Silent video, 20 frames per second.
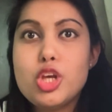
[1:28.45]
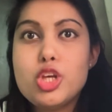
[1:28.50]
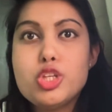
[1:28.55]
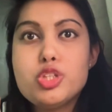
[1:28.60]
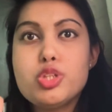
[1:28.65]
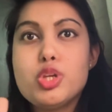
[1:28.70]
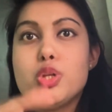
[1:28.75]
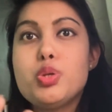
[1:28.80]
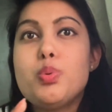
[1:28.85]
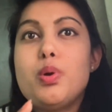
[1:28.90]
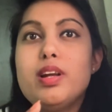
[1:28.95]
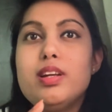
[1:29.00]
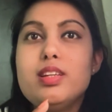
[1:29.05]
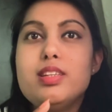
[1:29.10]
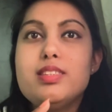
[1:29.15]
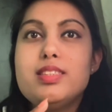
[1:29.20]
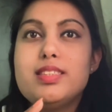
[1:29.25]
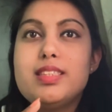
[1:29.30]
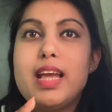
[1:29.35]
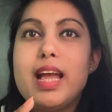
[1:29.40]
So to
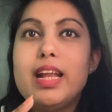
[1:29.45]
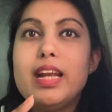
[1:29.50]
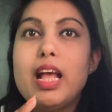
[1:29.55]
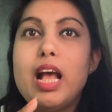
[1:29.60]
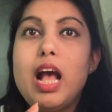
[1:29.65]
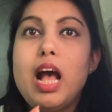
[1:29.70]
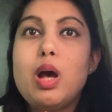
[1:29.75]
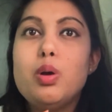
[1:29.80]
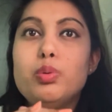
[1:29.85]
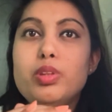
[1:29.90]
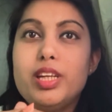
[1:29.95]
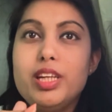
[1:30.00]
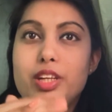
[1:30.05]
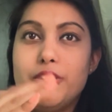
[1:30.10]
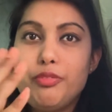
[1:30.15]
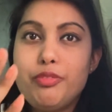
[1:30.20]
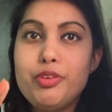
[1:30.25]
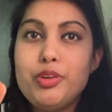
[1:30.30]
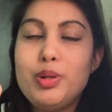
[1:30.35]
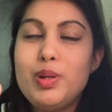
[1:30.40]
understand how they
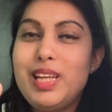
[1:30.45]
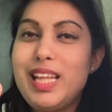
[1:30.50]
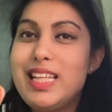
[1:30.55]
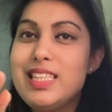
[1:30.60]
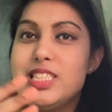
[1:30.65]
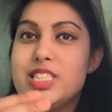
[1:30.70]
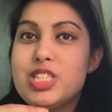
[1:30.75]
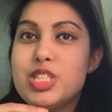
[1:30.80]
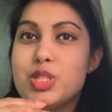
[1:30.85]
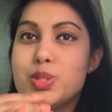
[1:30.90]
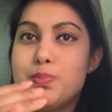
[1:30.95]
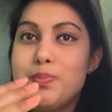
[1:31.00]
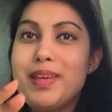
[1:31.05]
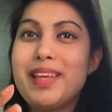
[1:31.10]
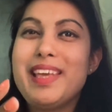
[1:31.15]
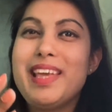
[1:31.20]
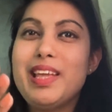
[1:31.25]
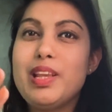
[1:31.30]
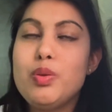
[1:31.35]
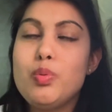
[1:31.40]
differ, let's just
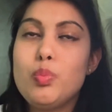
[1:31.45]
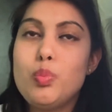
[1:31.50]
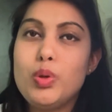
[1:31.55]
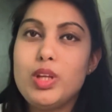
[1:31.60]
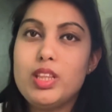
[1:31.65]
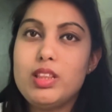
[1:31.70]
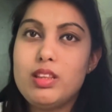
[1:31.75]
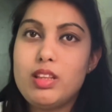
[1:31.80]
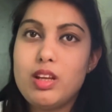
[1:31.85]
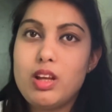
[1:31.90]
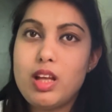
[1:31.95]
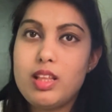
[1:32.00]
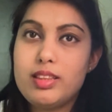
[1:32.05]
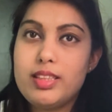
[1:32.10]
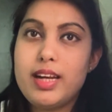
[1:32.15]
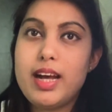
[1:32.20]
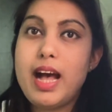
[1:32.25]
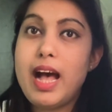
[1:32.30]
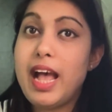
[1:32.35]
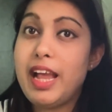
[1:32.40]
begin with
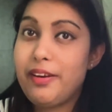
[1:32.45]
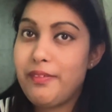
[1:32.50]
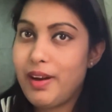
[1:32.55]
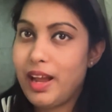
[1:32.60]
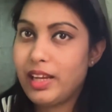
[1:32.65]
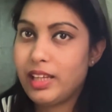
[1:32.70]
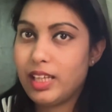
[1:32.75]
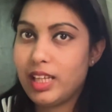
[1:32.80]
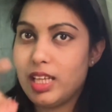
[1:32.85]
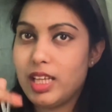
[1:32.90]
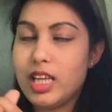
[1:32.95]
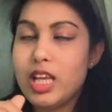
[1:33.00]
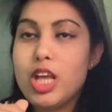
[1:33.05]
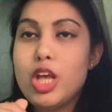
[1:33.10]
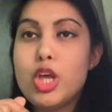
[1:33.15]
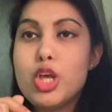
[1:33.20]
the hierarchy.